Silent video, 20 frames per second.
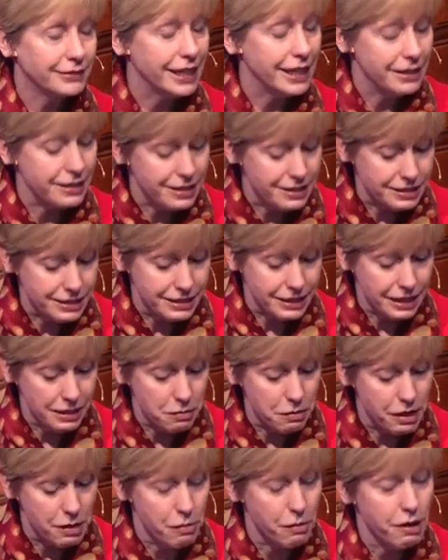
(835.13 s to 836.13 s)
And to see
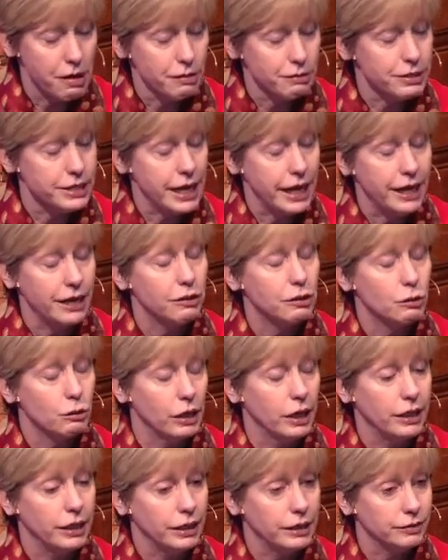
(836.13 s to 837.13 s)
my mom's
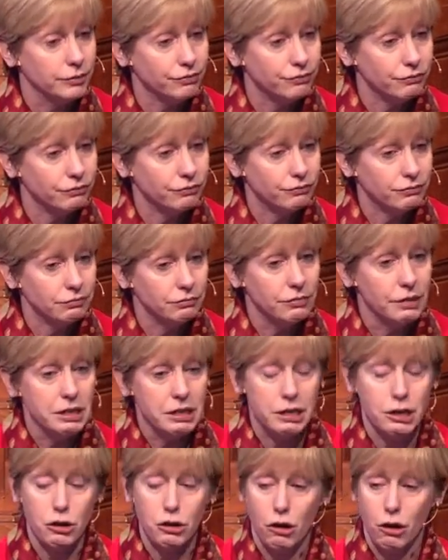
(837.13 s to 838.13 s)
handwriting
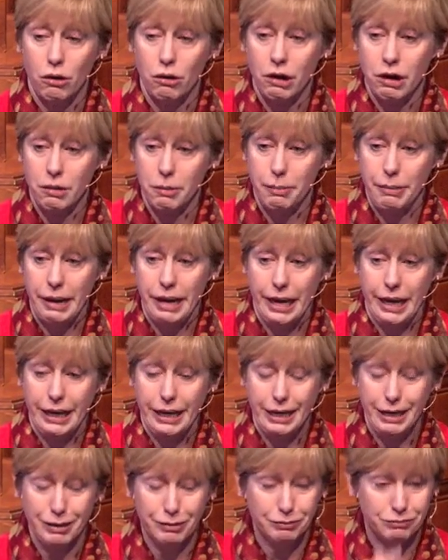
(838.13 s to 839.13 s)
and to know her
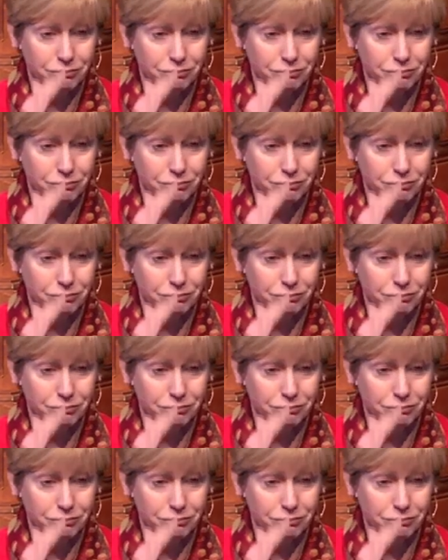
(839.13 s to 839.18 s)
pain,